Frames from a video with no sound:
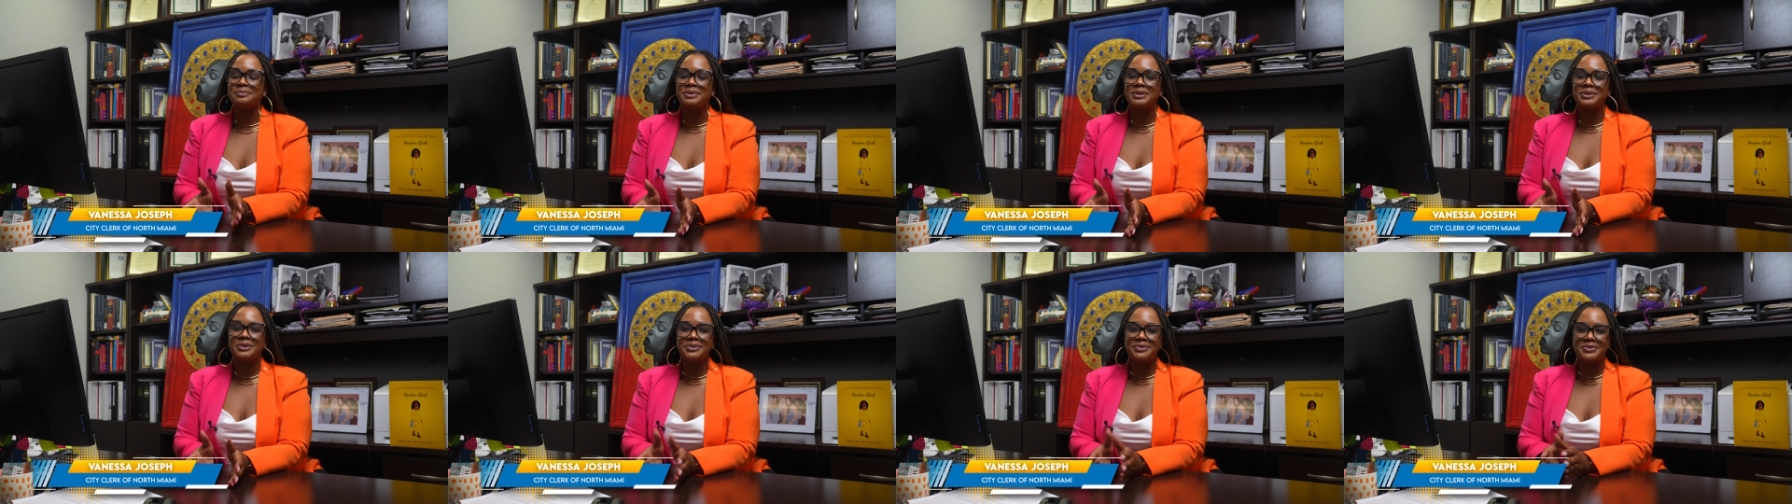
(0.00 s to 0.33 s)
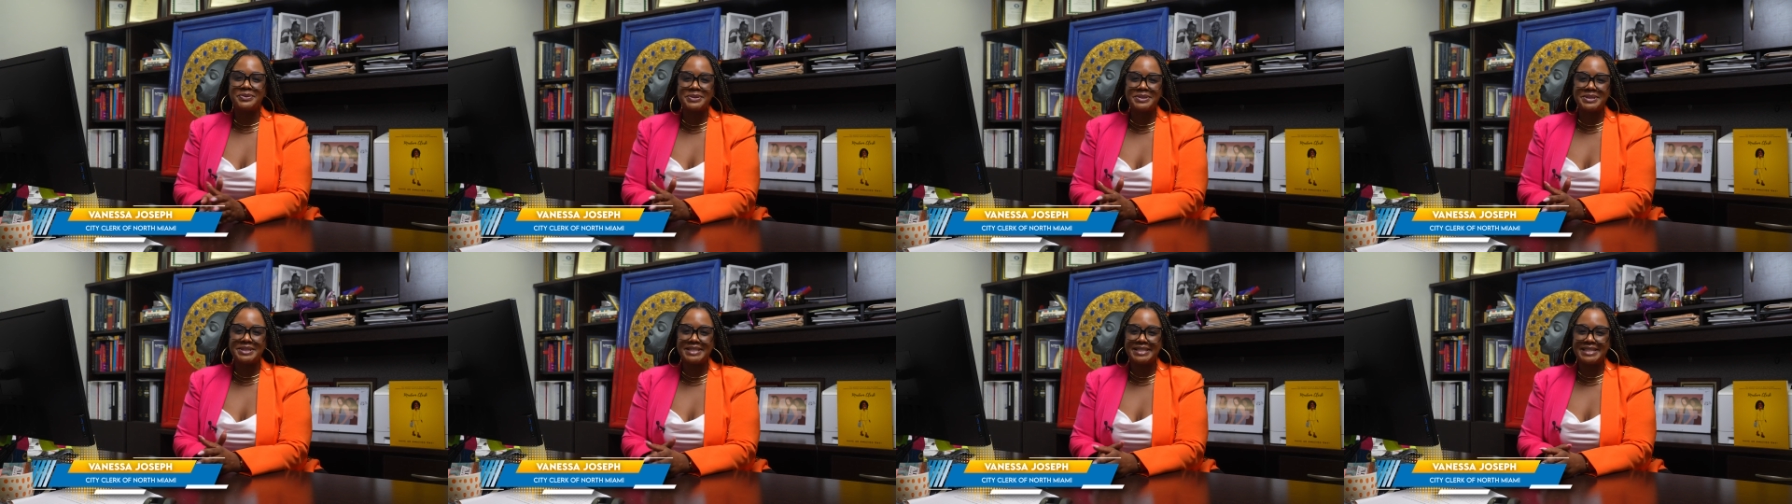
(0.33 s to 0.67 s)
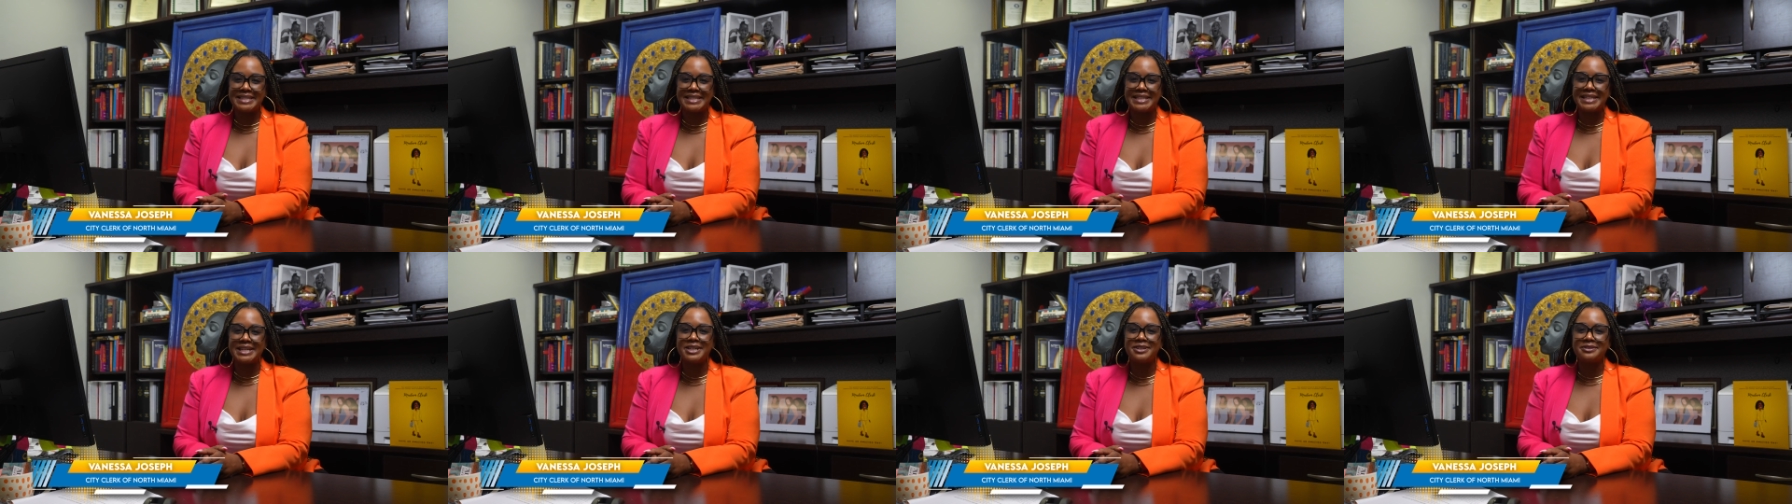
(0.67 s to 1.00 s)
beautiful
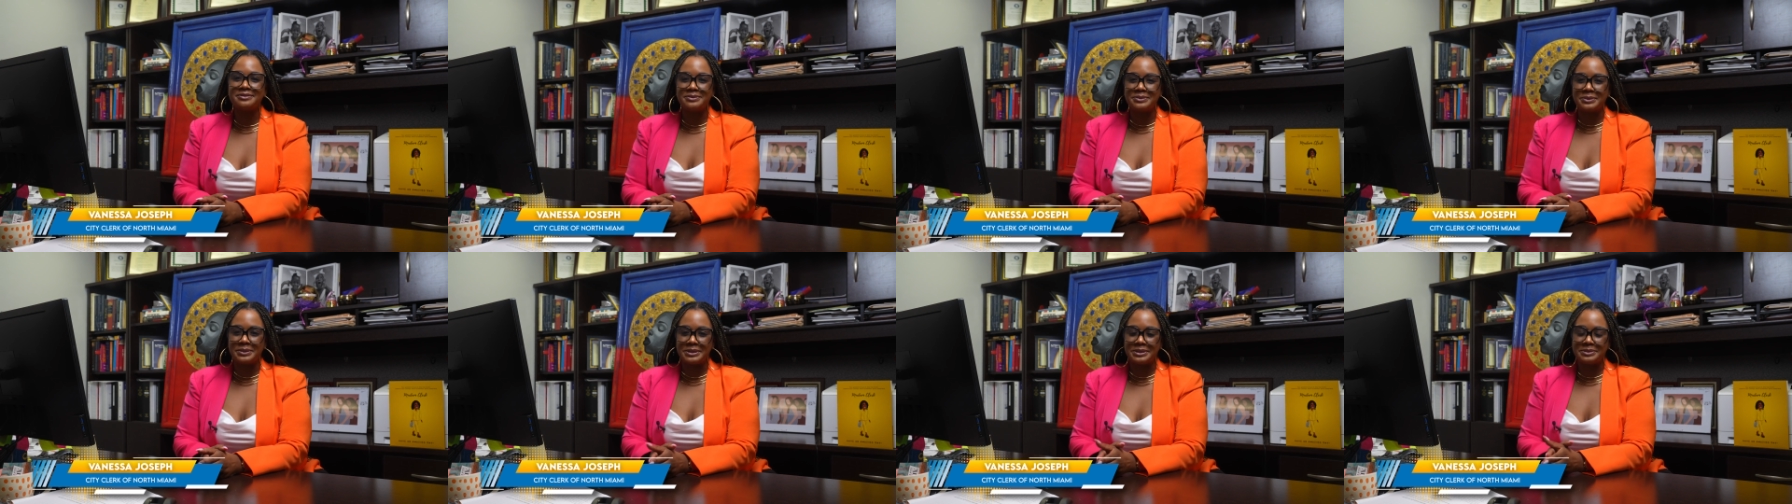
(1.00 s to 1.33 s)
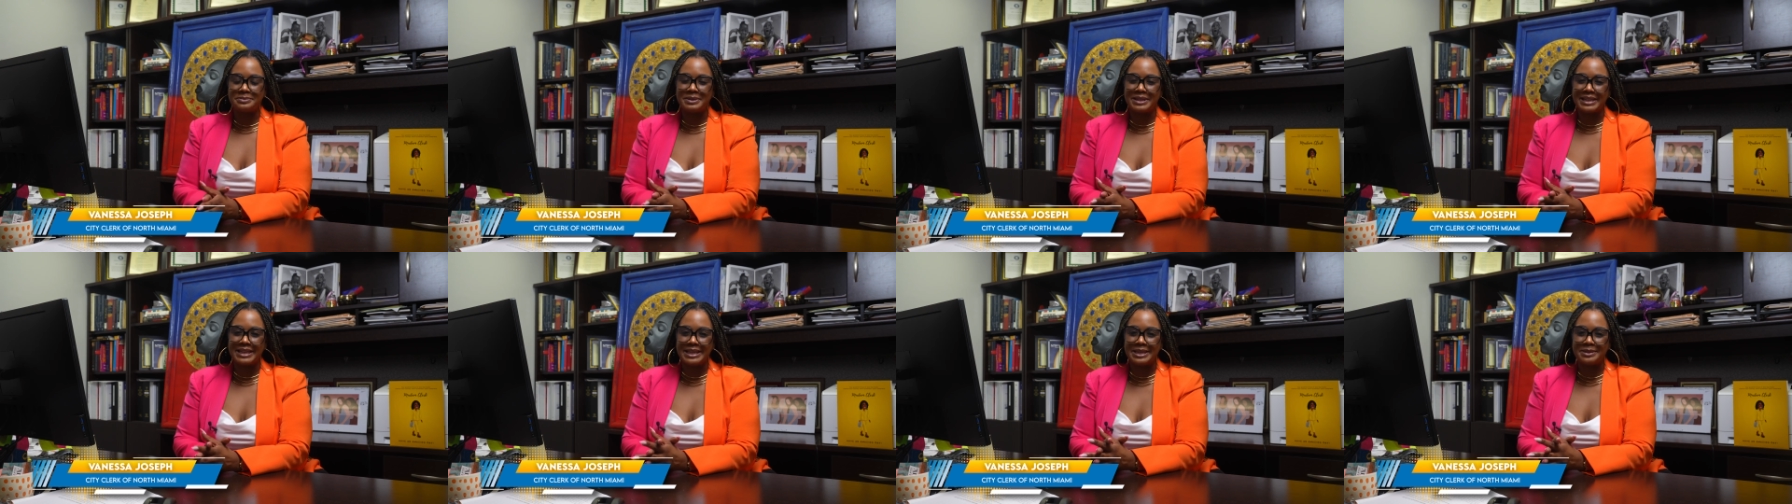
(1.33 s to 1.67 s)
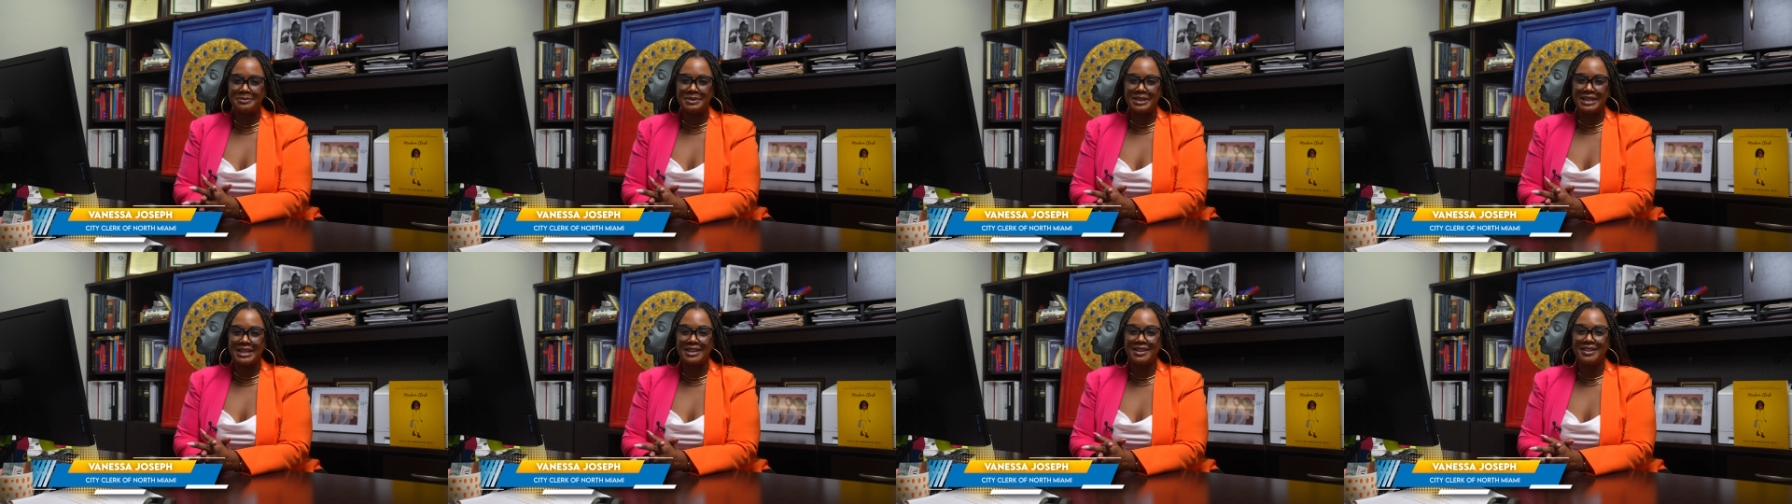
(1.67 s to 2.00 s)
city of North
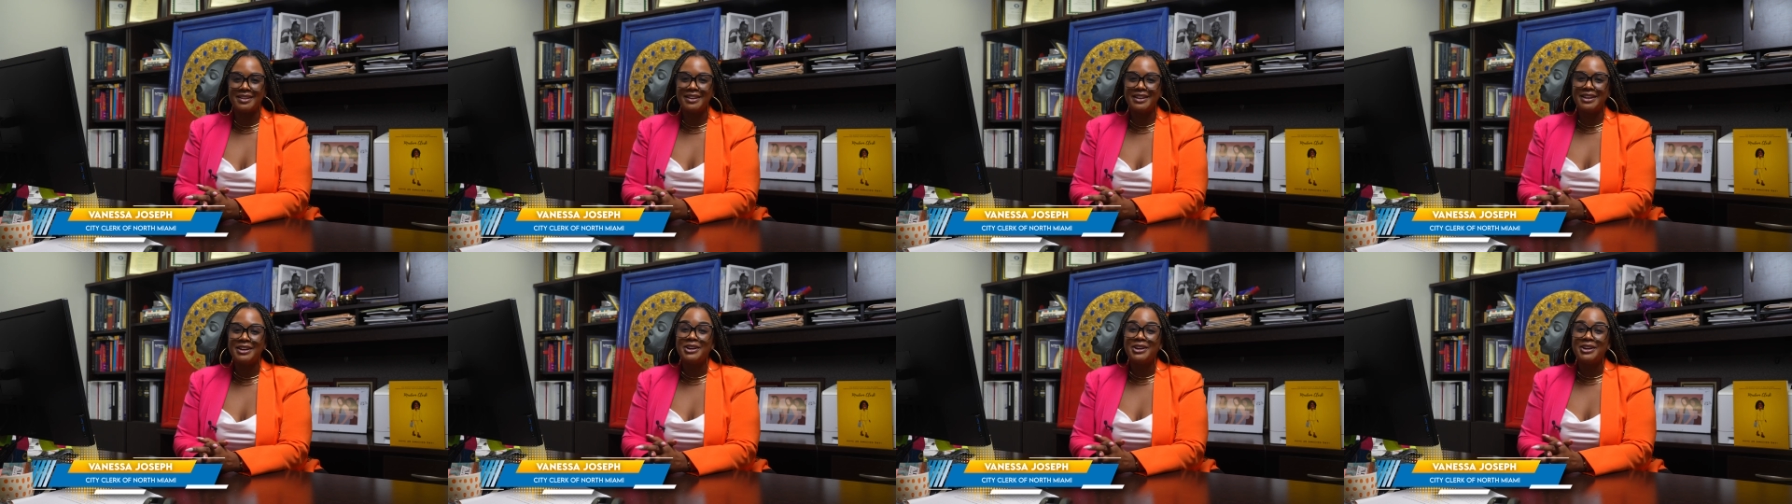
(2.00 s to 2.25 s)
Miami.